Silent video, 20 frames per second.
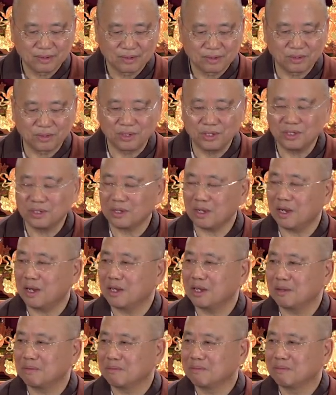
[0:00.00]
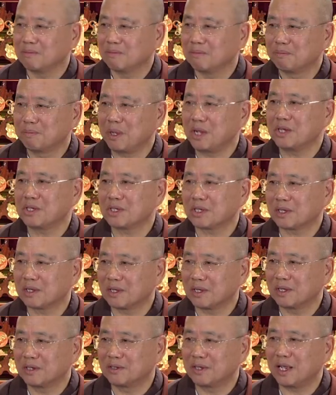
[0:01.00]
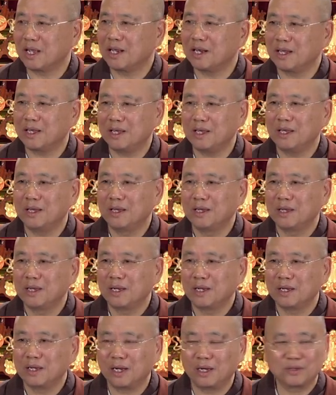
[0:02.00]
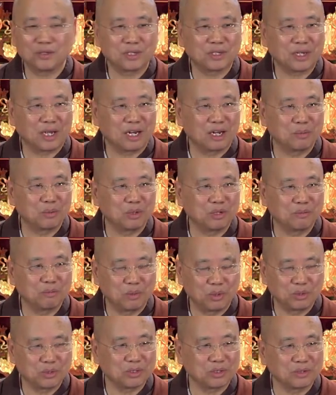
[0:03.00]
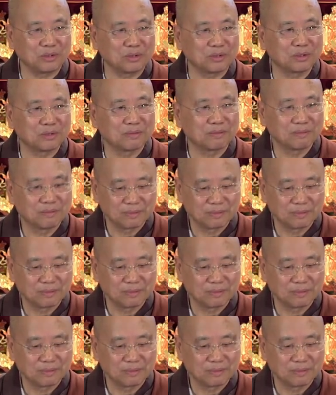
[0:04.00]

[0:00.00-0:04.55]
So these are basically daily understandable emotions.